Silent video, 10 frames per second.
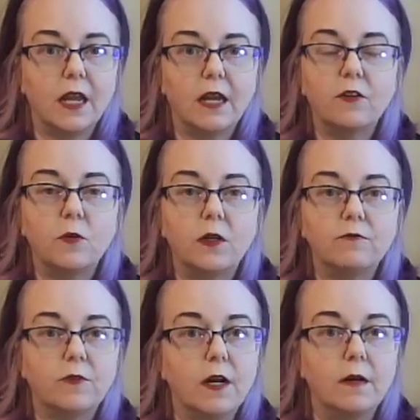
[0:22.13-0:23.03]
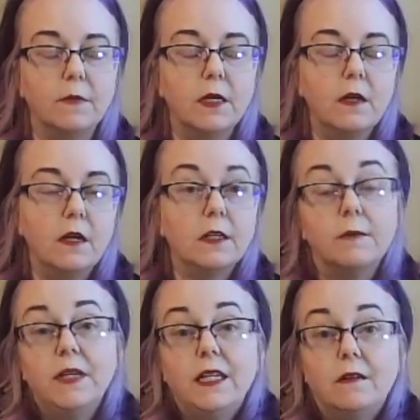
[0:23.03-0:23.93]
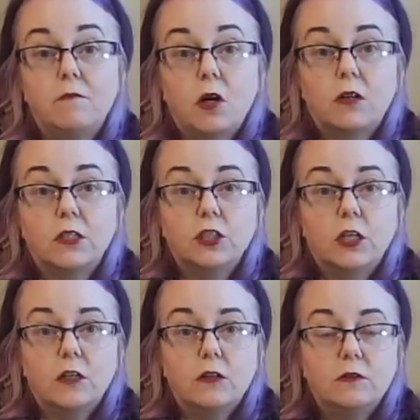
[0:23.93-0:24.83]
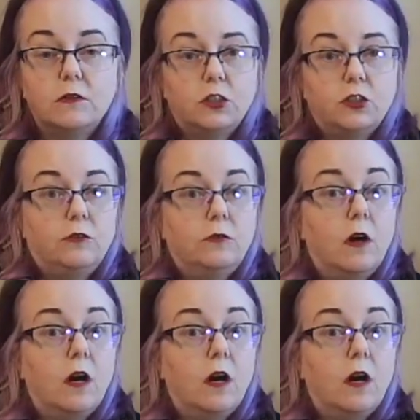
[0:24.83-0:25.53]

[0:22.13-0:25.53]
everyone from comedian Margaret Cho to